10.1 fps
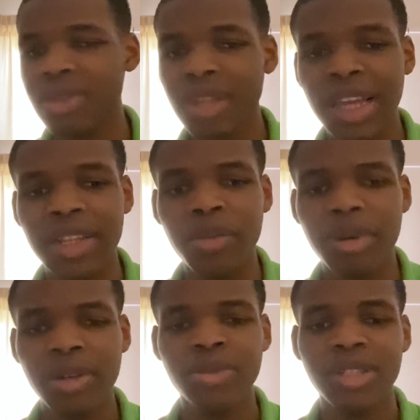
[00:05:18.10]
And they were
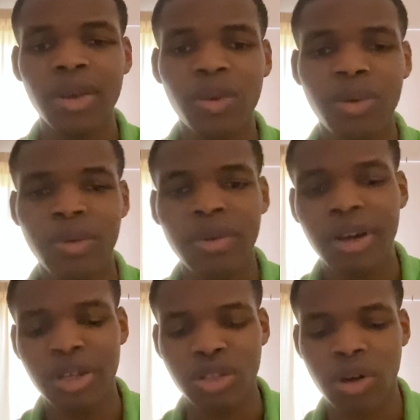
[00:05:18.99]
about to lose that all
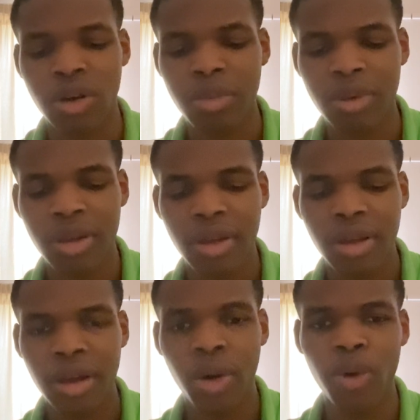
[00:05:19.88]
a job,
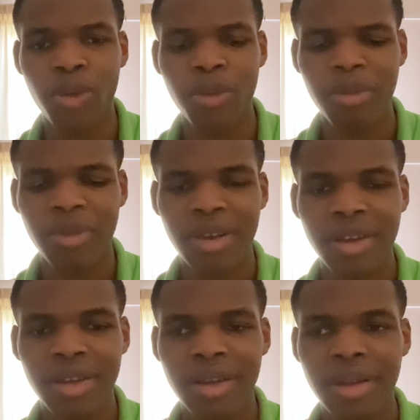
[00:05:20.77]
a home,
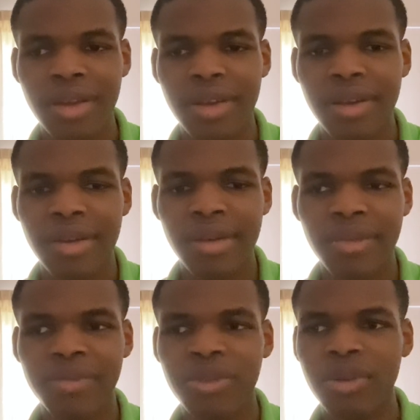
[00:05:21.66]

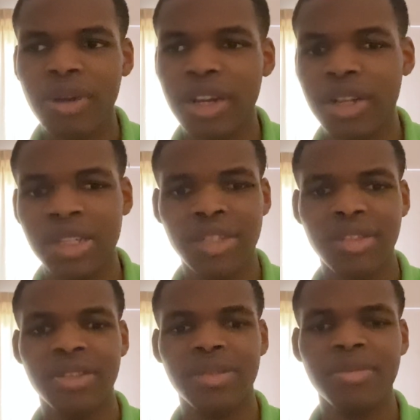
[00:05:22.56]
for and a
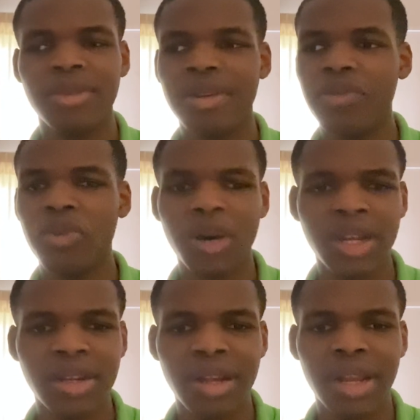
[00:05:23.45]
relationship for
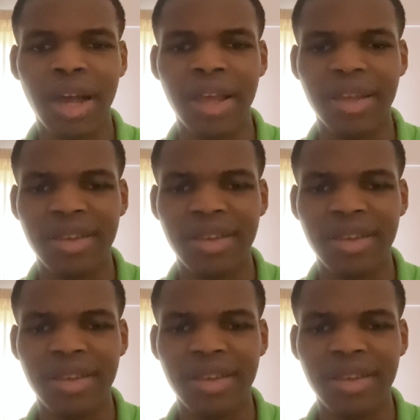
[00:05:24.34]
what? A lie.